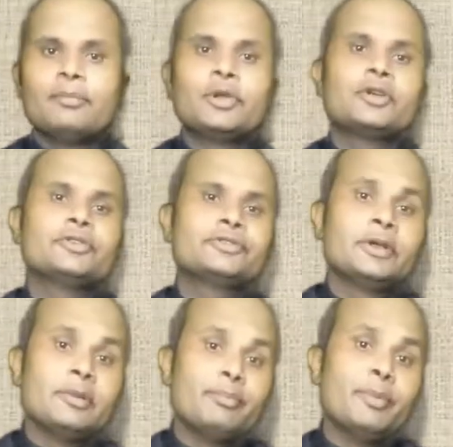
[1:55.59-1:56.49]
because
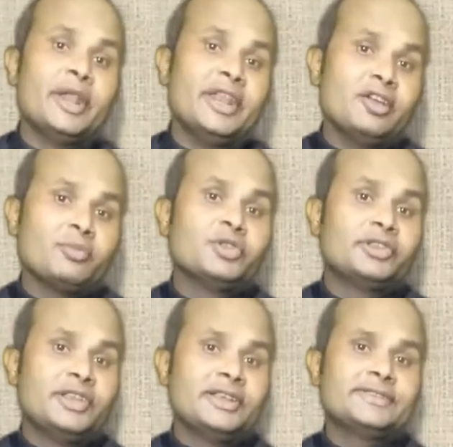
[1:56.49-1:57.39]
many of
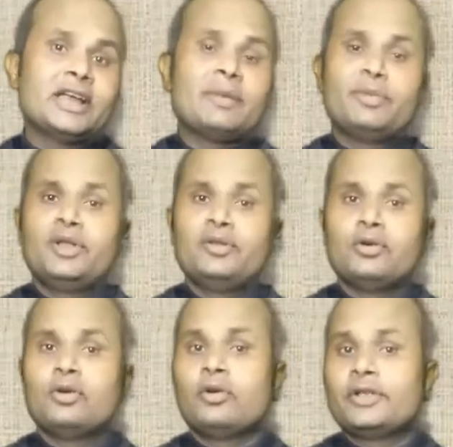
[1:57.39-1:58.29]
the things
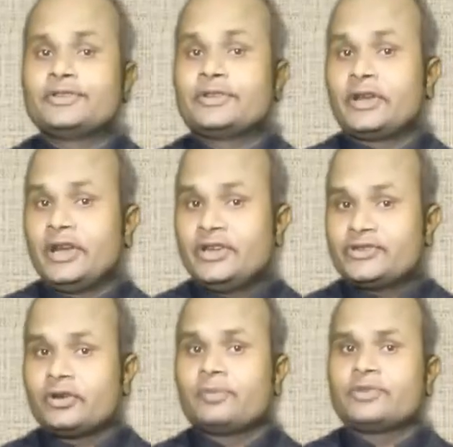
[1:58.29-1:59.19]
happen over a
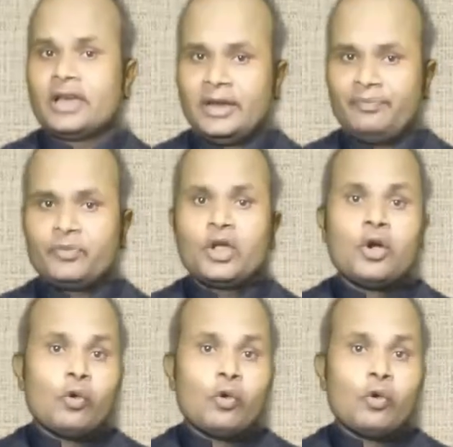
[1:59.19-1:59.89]
stretch of time.